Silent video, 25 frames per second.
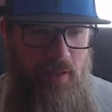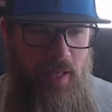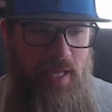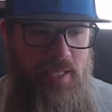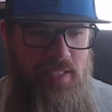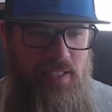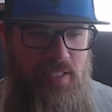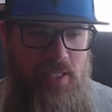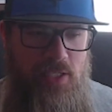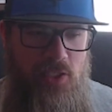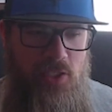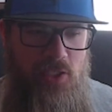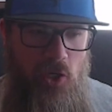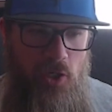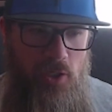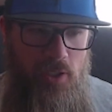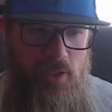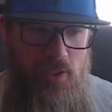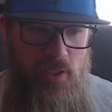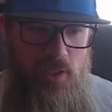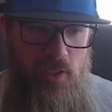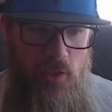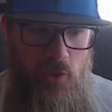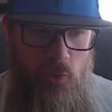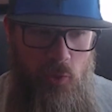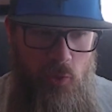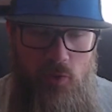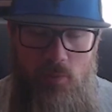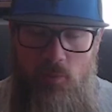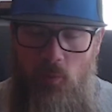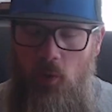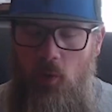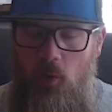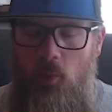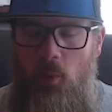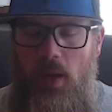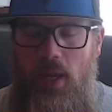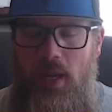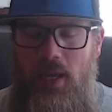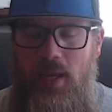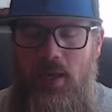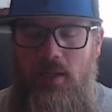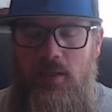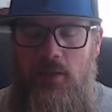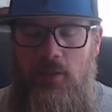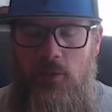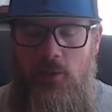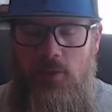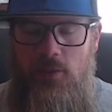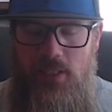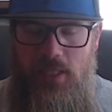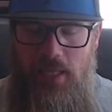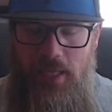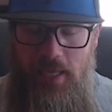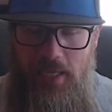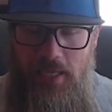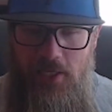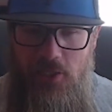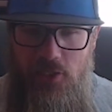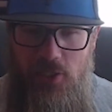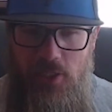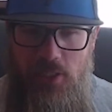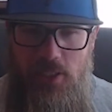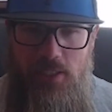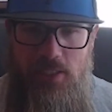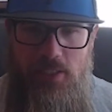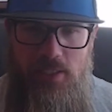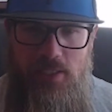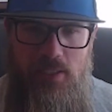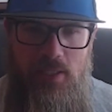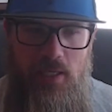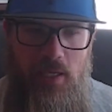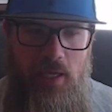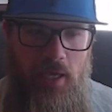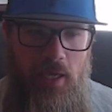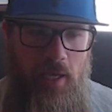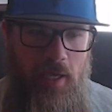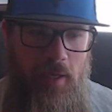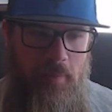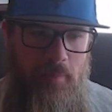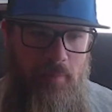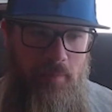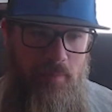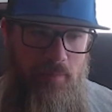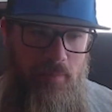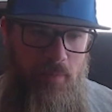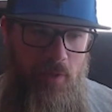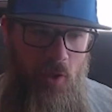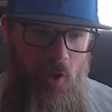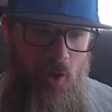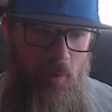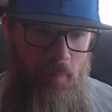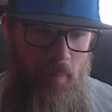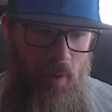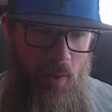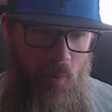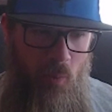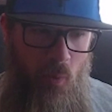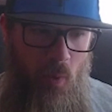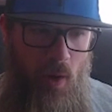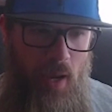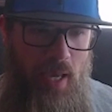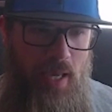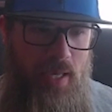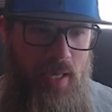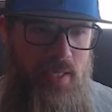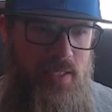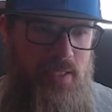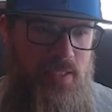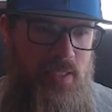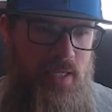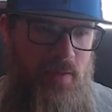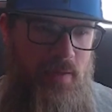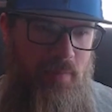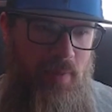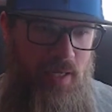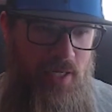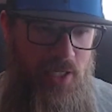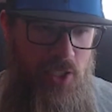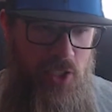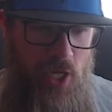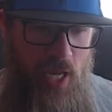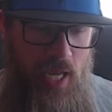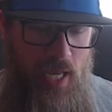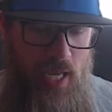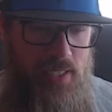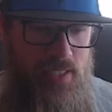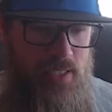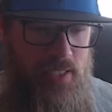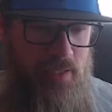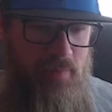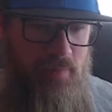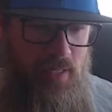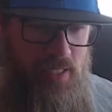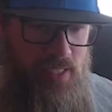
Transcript: as I started to lose more weight and lose the inches, on my waist and my chest and my